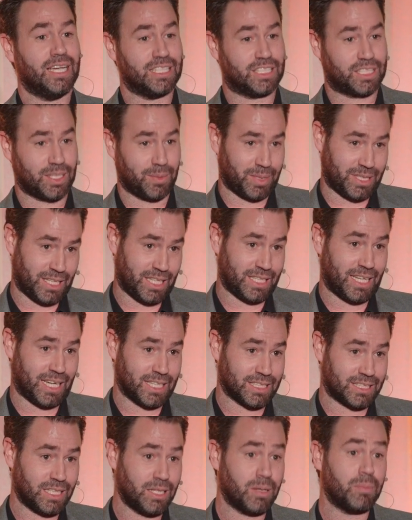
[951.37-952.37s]
and someone that
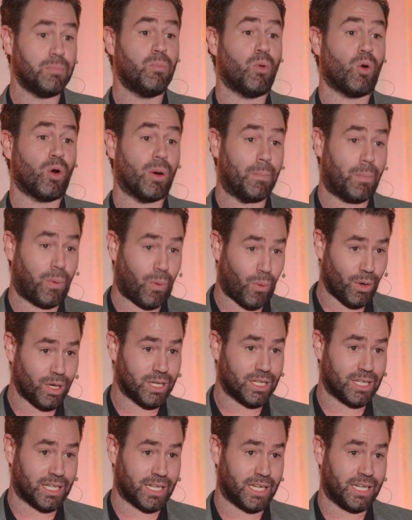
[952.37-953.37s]
doesn't. And more
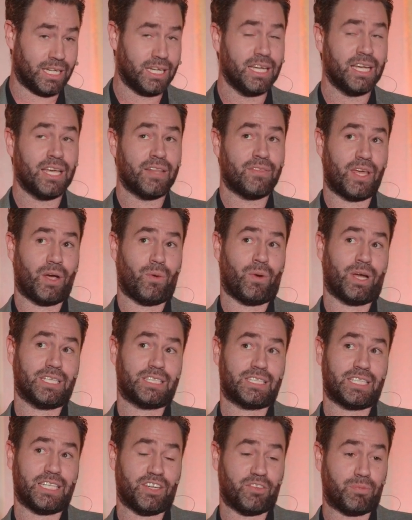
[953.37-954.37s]
importantly, they want
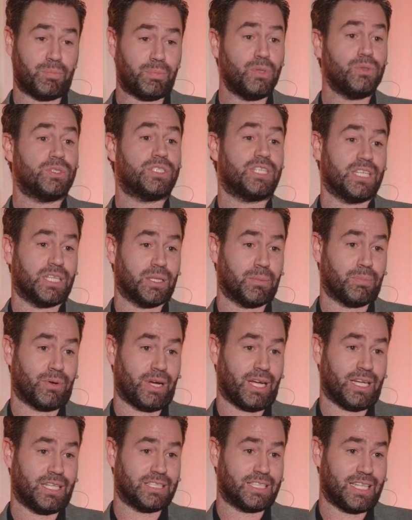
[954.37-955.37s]
to see if boosting the
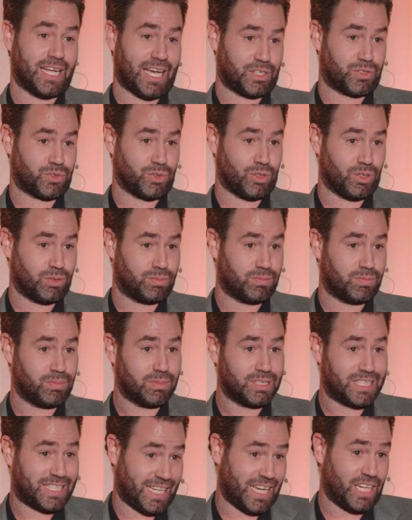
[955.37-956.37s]
brain's natural
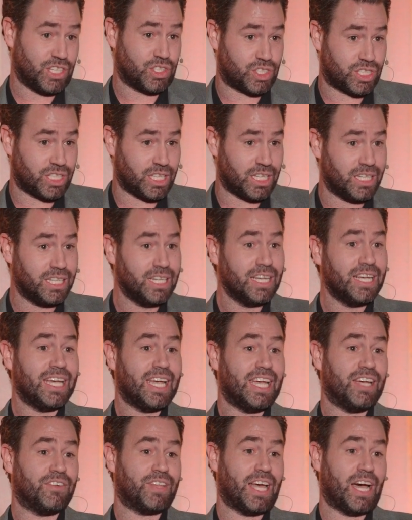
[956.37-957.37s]
THC,
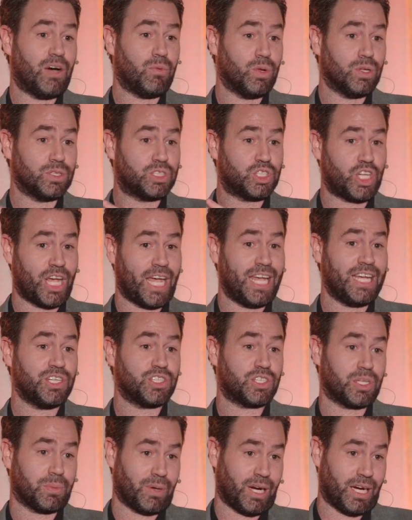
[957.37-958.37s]
if that will
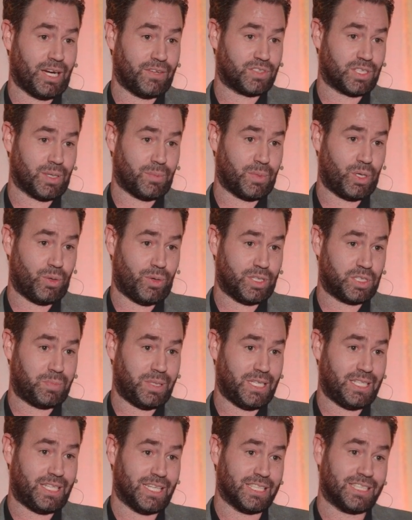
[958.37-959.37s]
change the brain of someone who has
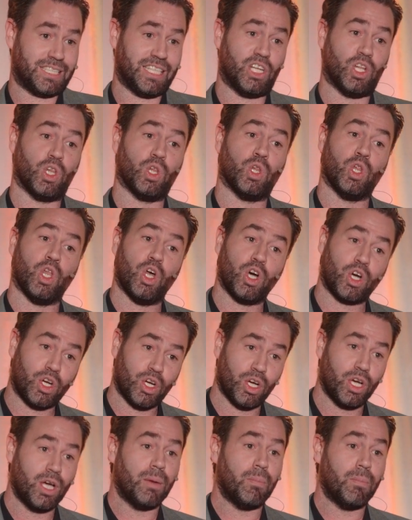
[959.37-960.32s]
PTSD to look